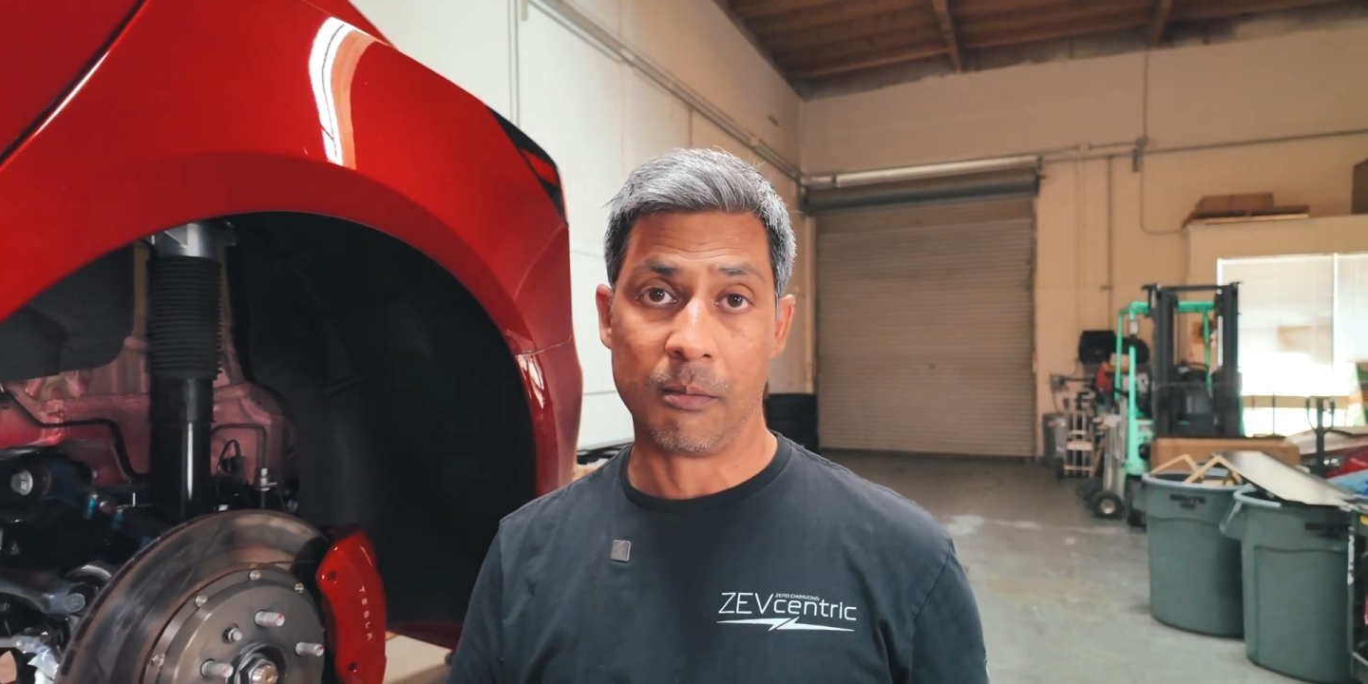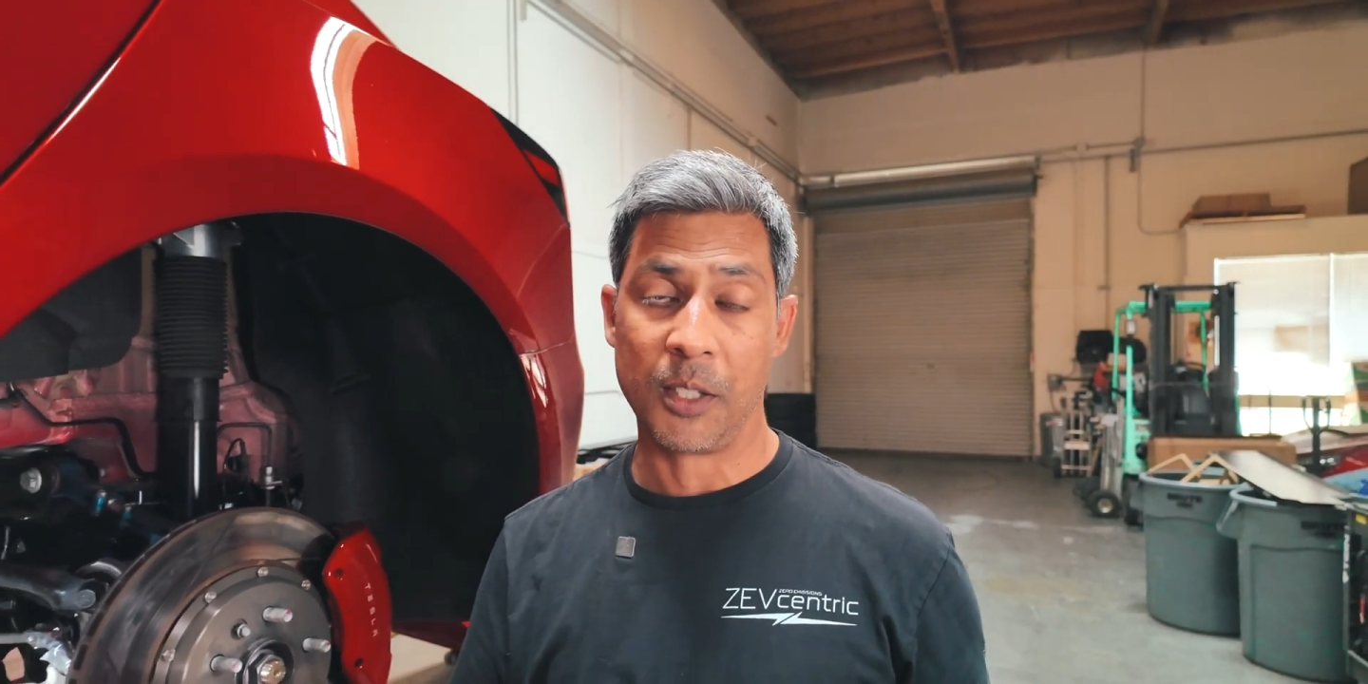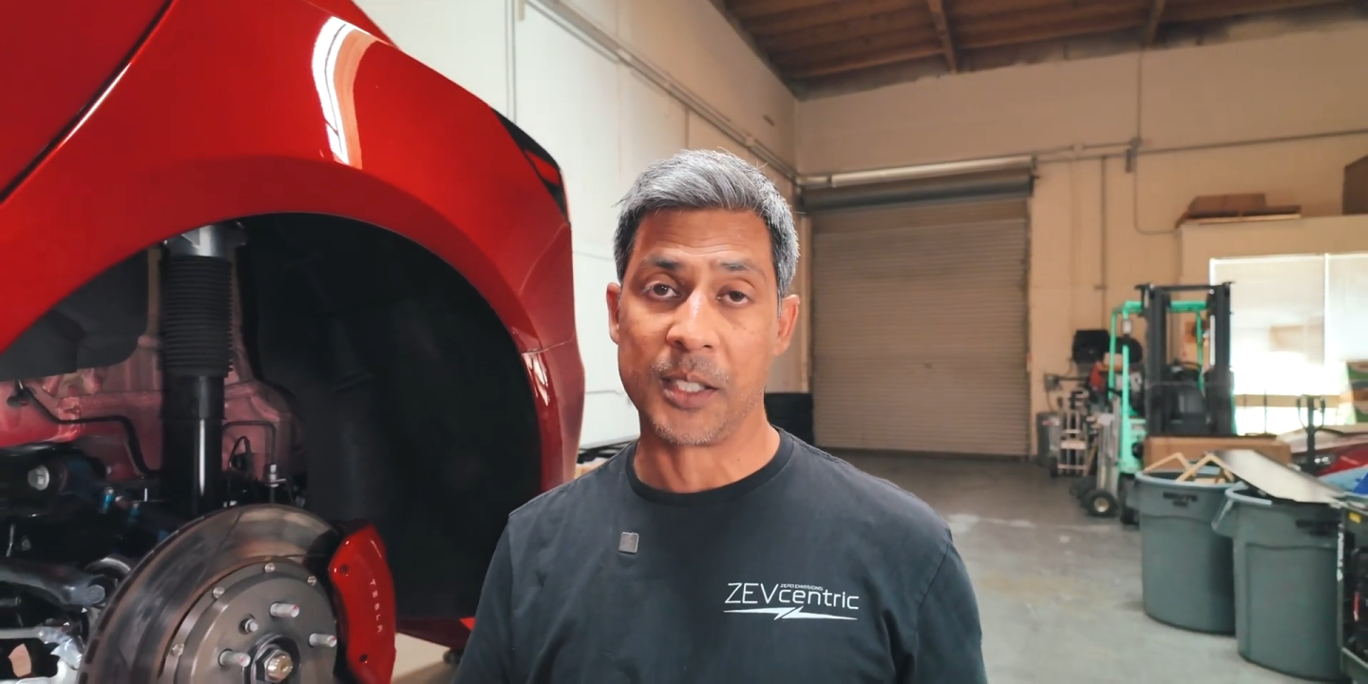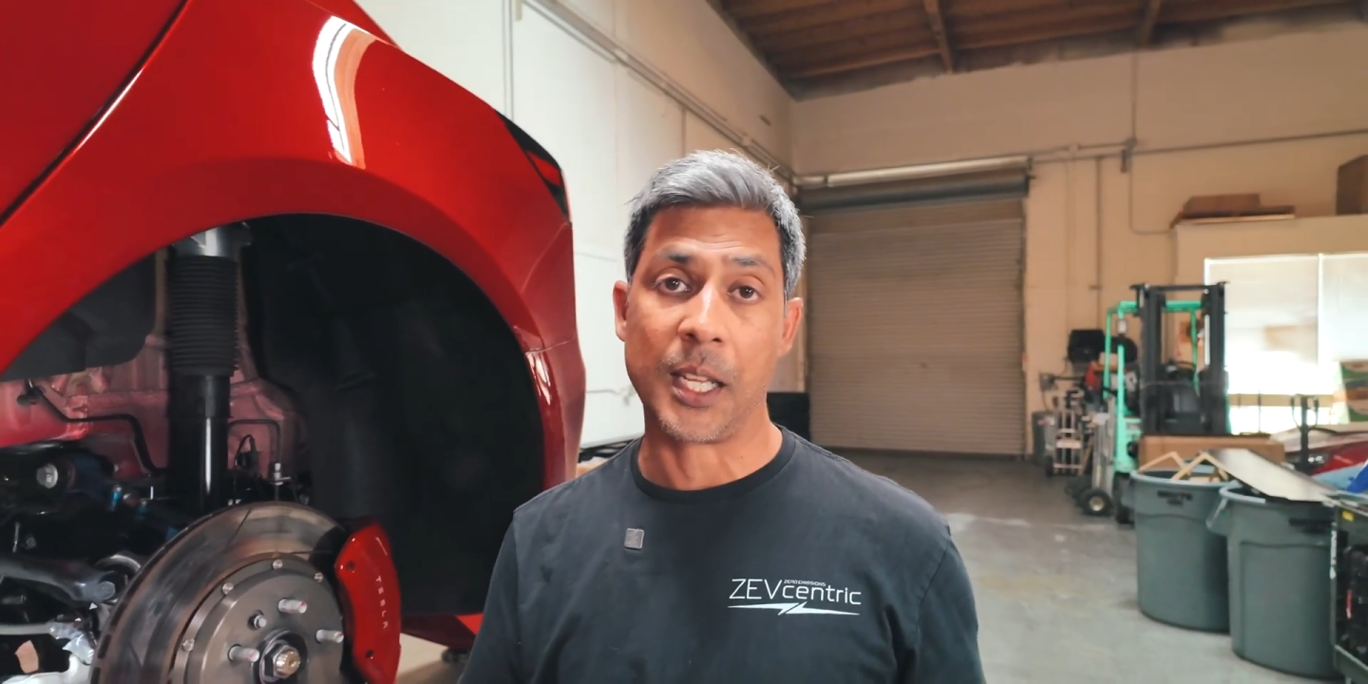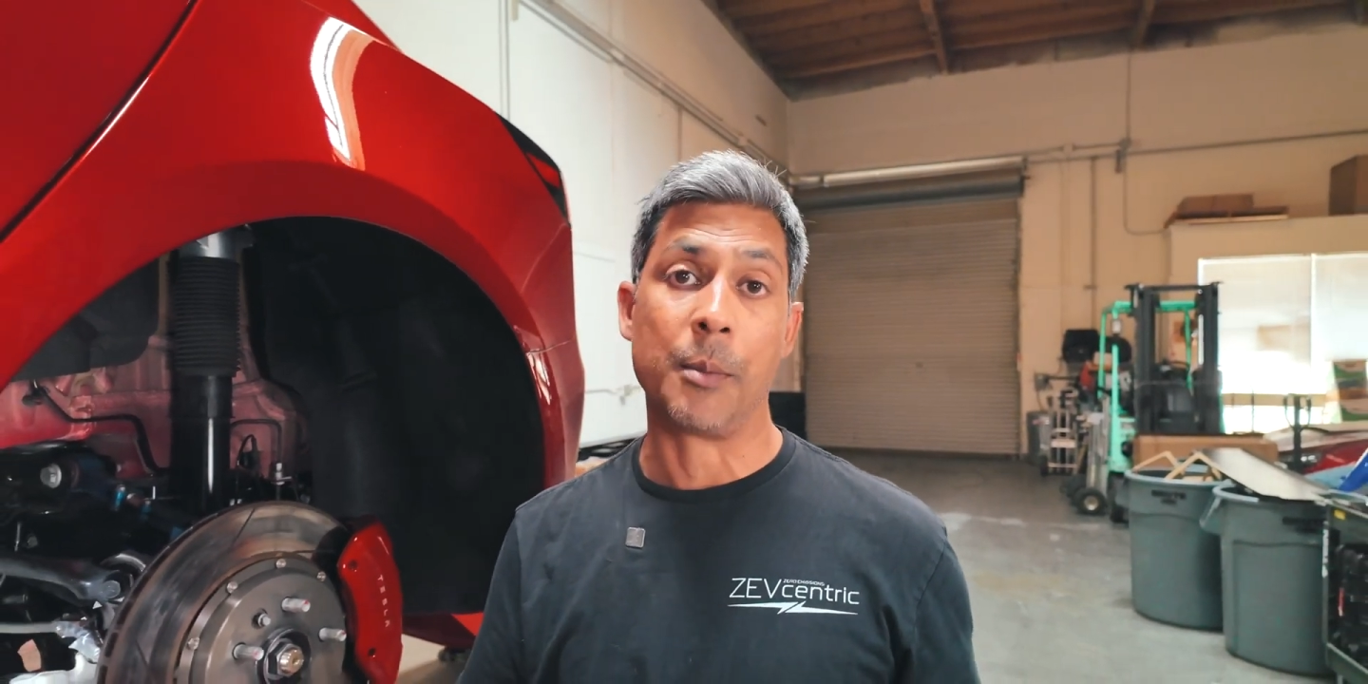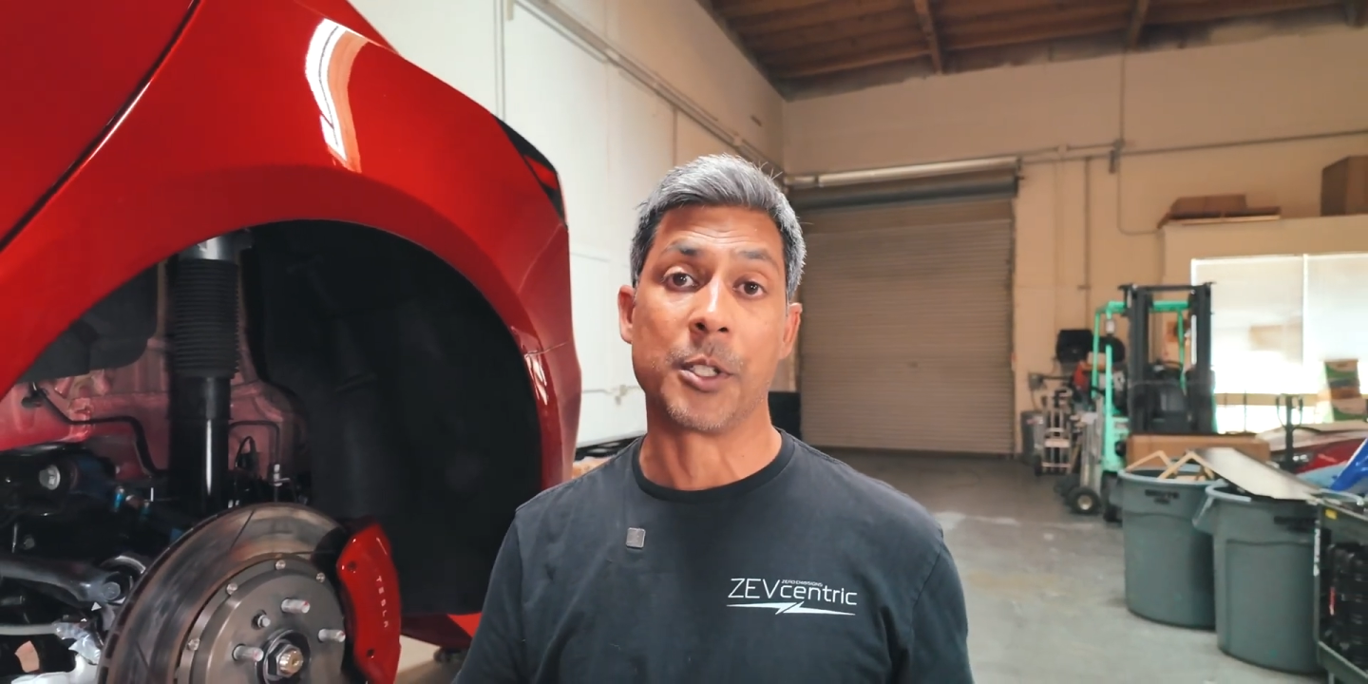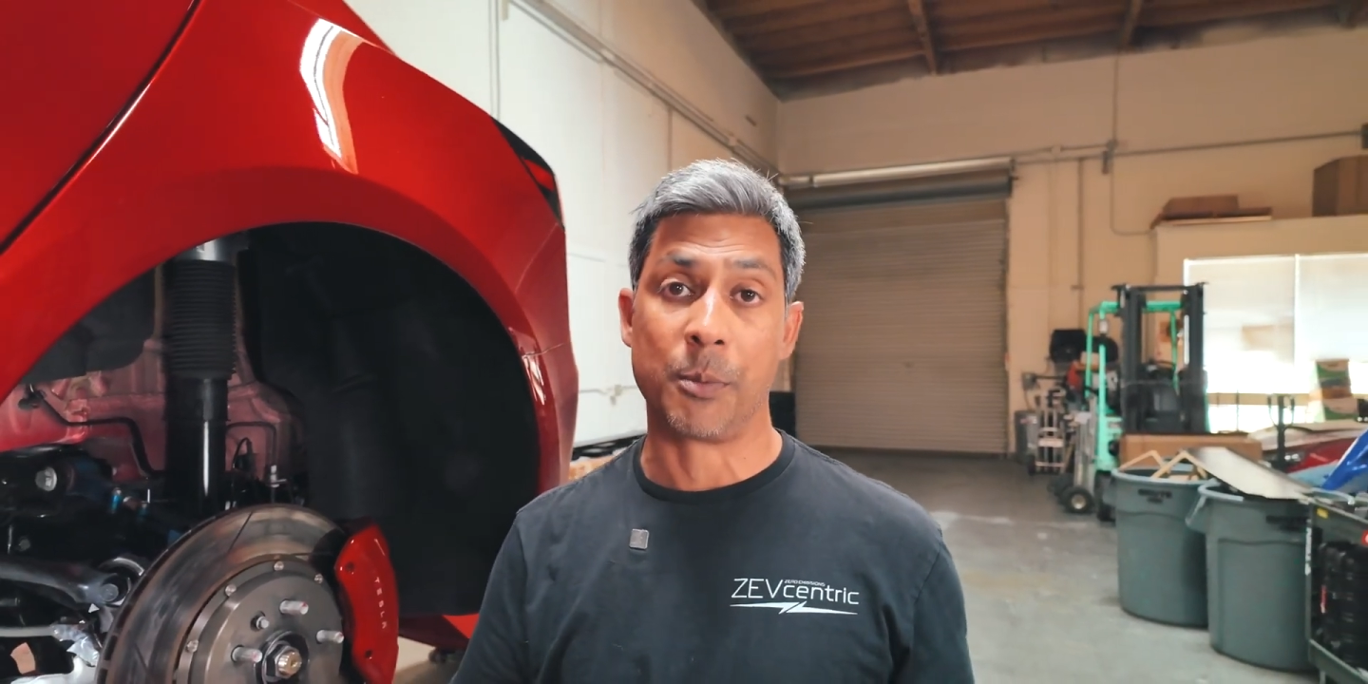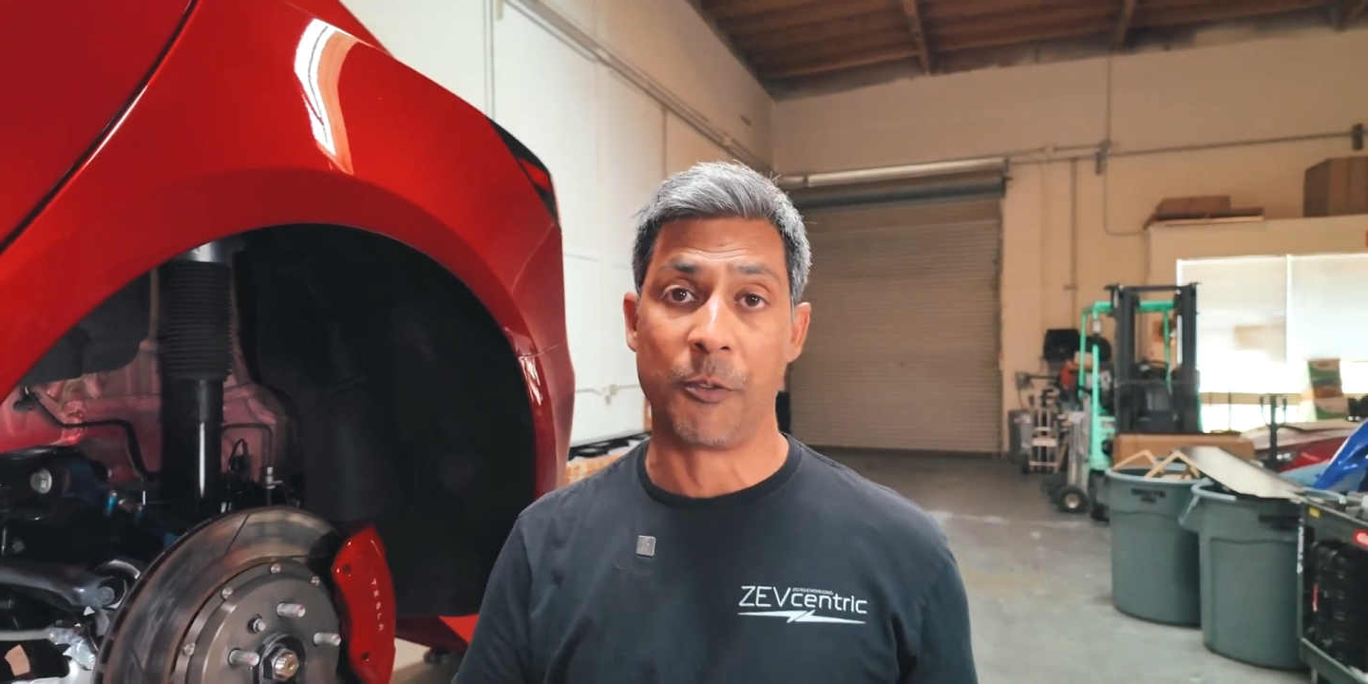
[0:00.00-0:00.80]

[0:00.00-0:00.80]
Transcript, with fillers: the same as